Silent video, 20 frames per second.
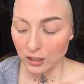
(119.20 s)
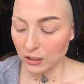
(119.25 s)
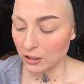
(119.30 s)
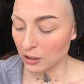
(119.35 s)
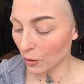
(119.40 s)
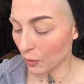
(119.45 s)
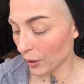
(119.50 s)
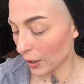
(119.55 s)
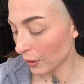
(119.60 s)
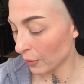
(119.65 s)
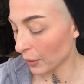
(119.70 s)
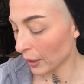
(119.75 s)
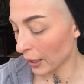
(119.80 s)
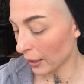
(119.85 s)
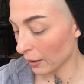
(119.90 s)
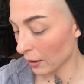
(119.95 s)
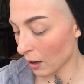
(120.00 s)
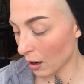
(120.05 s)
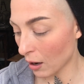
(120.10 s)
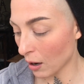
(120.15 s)
So anyway,
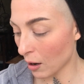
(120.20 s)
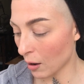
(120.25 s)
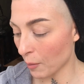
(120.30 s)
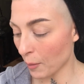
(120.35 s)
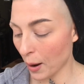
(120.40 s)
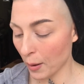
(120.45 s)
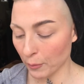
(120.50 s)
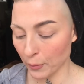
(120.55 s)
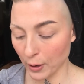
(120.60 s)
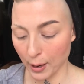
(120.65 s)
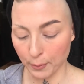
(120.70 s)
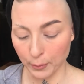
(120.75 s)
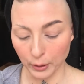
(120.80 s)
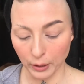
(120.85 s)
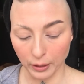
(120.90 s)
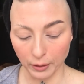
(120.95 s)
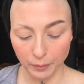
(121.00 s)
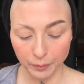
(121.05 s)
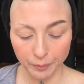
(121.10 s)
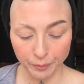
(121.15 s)
I'm
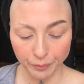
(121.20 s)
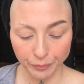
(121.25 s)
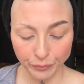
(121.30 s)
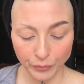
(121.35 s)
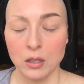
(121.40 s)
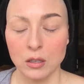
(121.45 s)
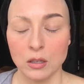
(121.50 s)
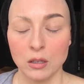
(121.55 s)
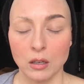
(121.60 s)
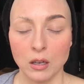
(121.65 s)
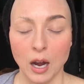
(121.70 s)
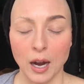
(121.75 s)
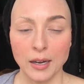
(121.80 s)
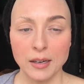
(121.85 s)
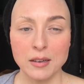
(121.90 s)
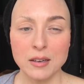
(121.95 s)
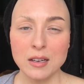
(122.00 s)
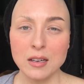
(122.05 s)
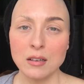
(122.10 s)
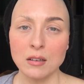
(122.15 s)
rambling. The
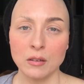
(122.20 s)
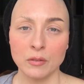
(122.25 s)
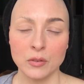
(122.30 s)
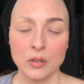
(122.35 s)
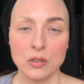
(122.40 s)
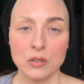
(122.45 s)
idea of the